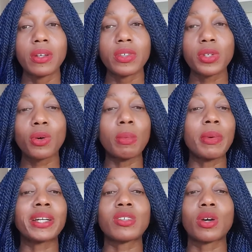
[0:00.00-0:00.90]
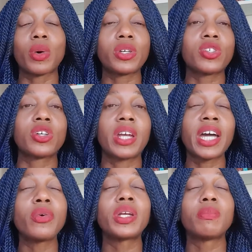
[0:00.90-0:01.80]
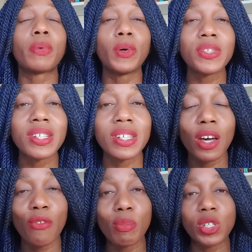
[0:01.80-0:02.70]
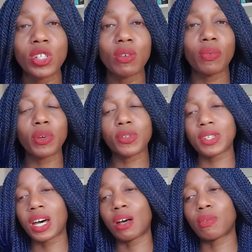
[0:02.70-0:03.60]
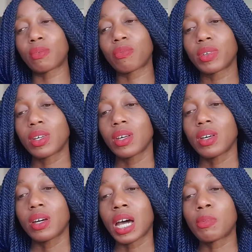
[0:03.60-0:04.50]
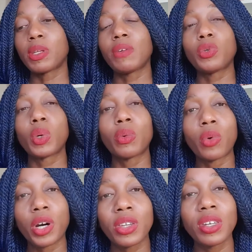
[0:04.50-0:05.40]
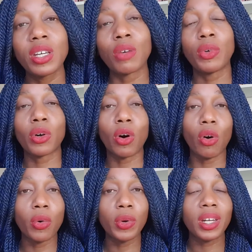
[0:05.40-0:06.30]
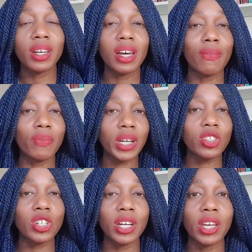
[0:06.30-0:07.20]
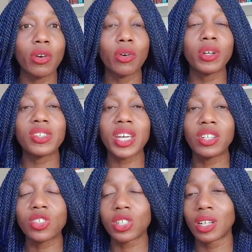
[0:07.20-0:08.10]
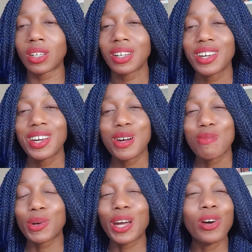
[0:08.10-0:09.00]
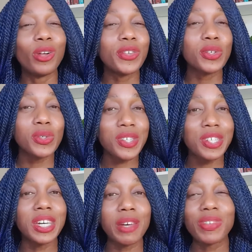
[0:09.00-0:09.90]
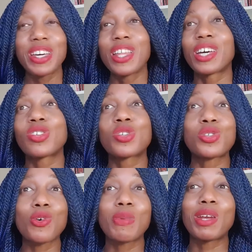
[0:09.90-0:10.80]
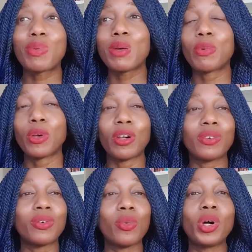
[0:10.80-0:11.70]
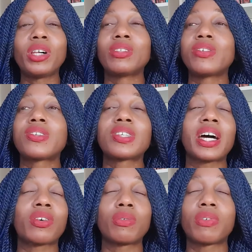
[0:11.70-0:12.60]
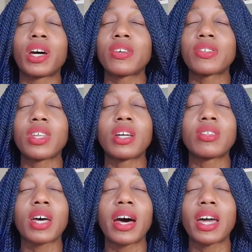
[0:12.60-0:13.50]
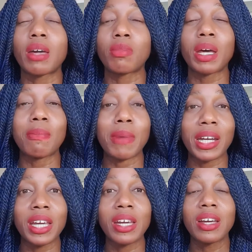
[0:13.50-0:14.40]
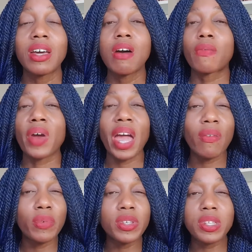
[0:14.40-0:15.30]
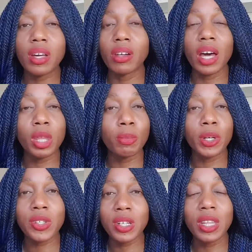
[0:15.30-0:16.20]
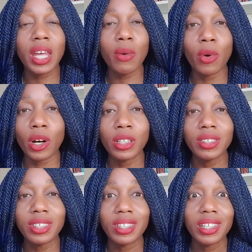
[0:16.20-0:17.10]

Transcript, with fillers: So coming back to the question, are you an important enough mission for yourself? I believe you are worthy of your own affection and your own attention, but I also see that so many people will sacrifice their time, their money for every single other person in their world,